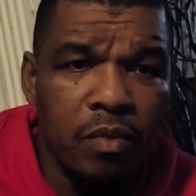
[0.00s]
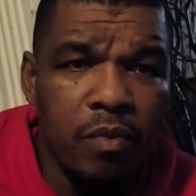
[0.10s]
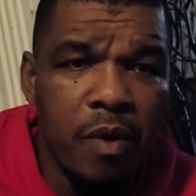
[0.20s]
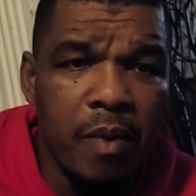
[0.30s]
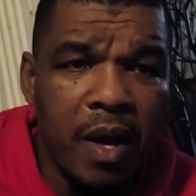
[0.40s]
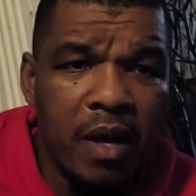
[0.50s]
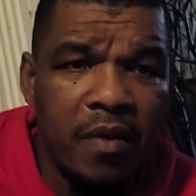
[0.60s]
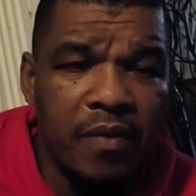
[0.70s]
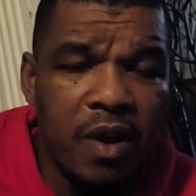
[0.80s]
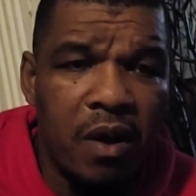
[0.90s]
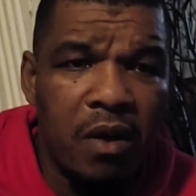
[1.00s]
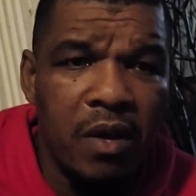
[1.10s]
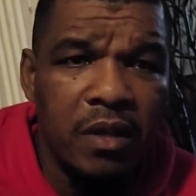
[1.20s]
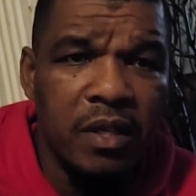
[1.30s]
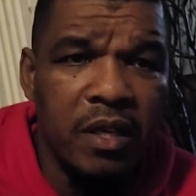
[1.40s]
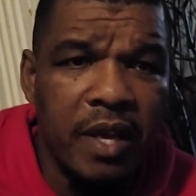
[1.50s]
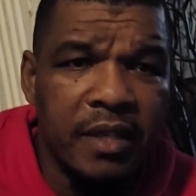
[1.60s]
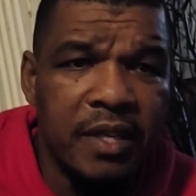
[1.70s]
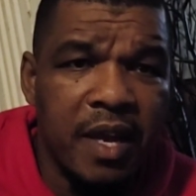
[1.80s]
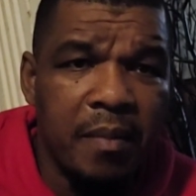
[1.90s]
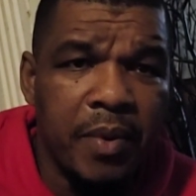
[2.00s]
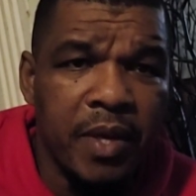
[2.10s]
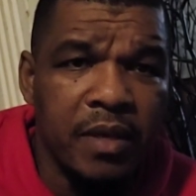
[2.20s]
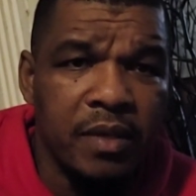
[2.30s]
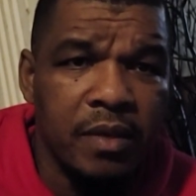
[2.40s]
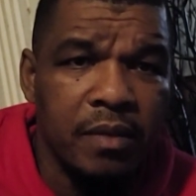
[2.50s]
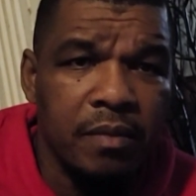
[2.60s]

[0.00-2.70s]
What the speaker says: Remember, I love y'all. Till the next time, peace.